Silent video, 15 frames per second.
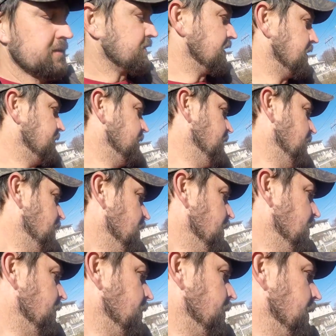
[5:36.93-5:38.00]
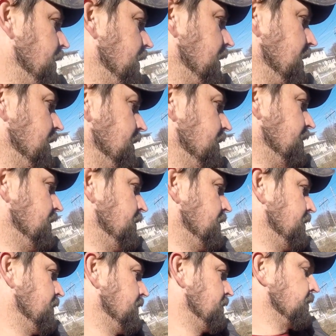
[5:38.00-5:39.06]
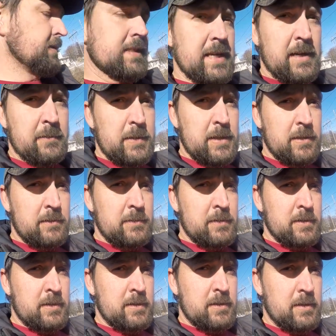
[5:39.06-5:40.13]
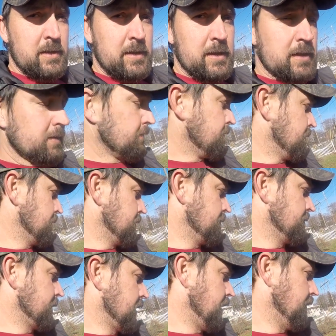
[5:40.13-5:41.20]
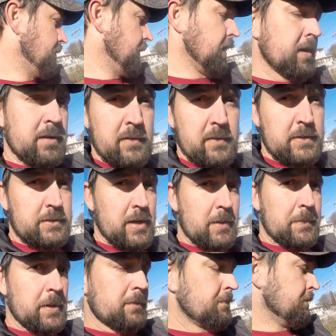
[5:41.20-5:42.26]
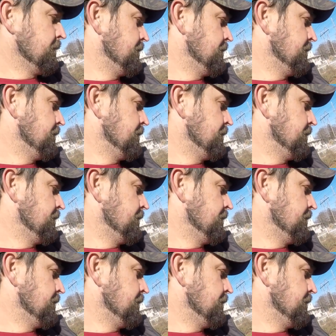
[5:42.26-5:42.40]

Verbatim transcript: So we'll uh, we'll see how we do. Uh, all right, heading over to scrapyard.